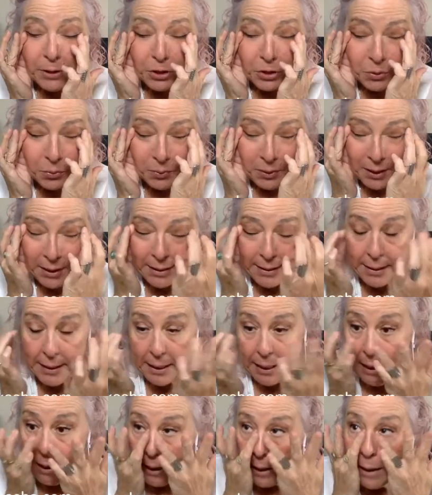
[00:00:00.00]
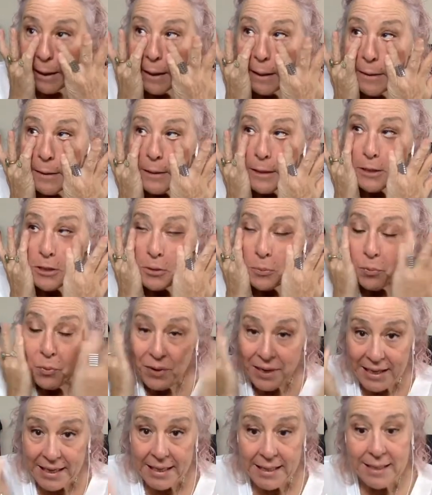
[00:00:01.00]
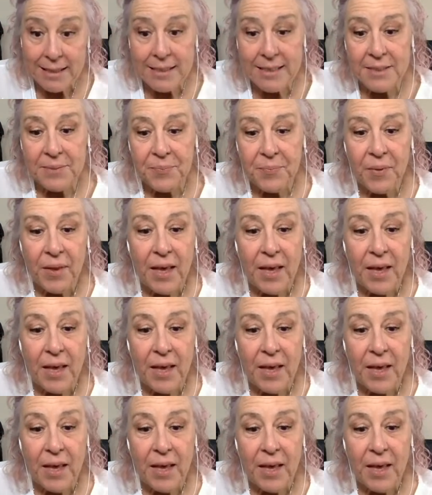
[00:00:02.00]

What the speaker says: doing some readings,